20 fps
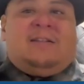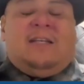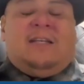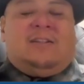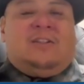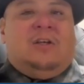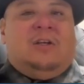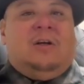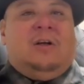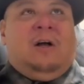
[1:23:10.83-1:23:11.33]

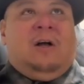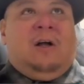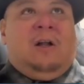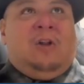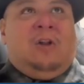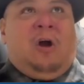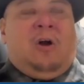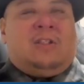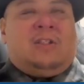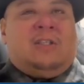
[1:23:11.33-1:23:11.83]
that's a
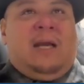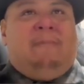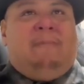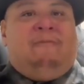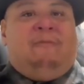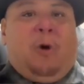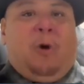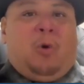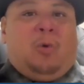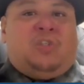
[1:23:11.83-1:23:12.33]
longtime
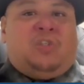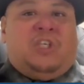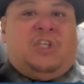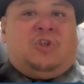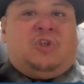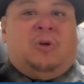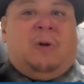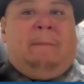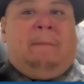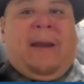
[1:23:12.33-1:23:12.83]
photo
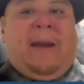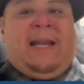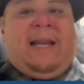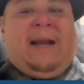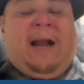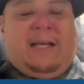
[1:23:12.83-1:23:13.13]
teacher at Banning